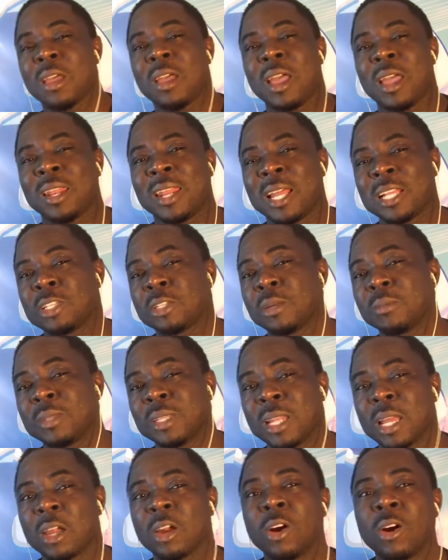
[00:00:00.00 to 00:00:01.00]
And that's something
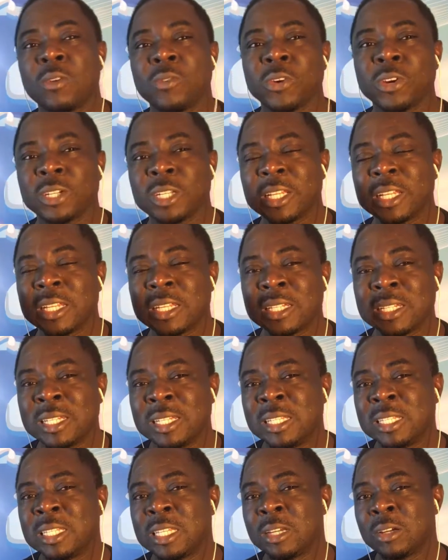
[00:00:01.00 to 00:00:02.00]
I covered in
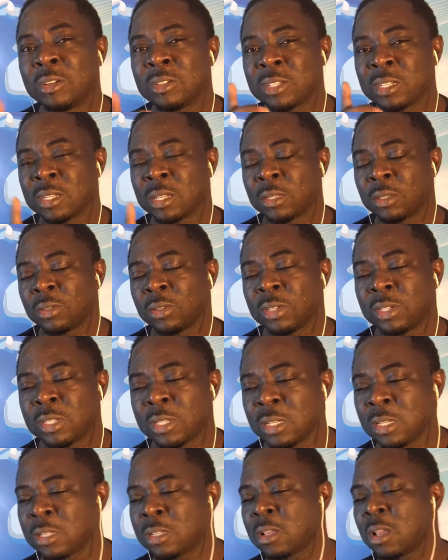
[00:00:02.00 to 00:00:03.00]
details in the three
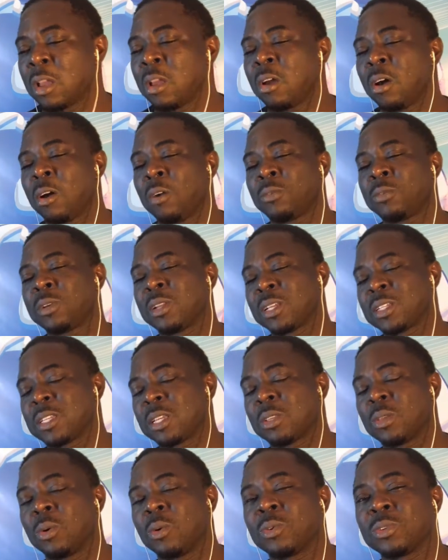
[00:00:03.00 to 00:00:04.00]
C's of real
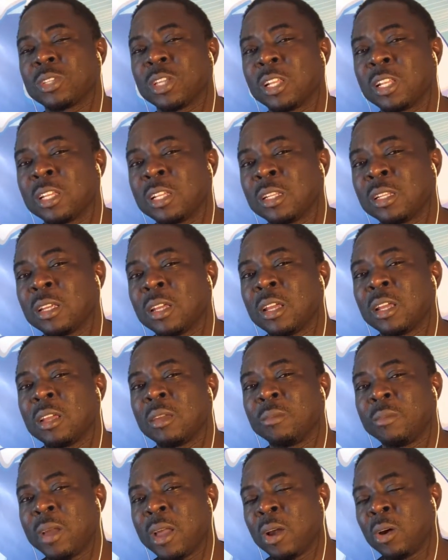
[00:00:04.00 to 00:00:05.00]
estate wholesaling
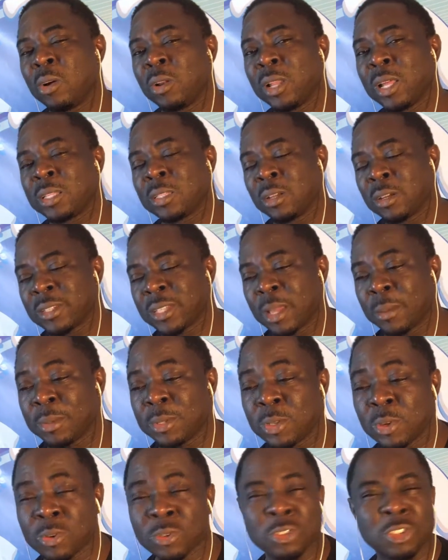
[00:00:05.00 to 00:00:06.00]
by OlaTux. Abitogun.